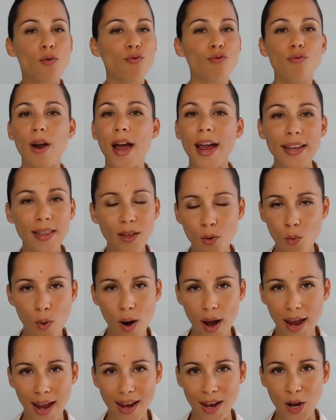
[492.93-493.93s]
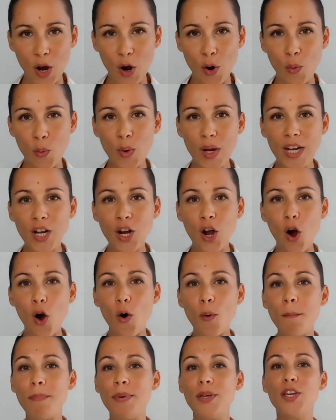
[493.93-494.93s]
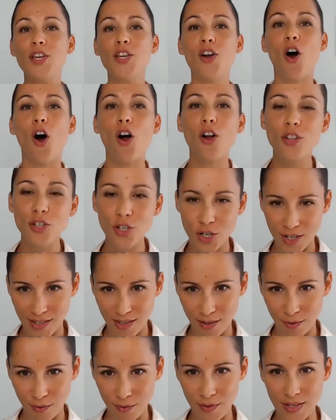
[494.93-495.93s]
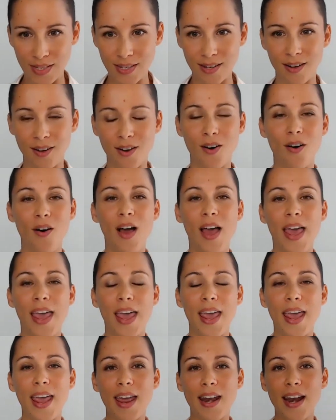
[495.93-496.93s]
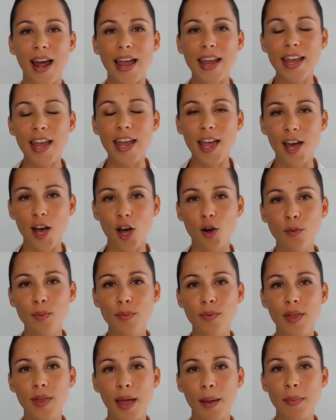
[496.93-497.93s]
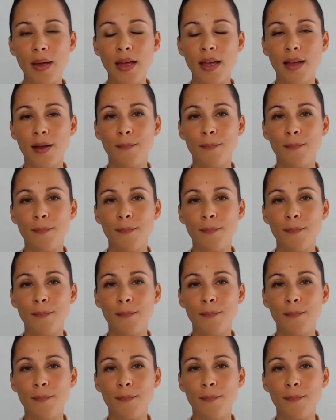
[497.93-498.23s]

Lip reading: right away, we go beyond just the physical, and I help them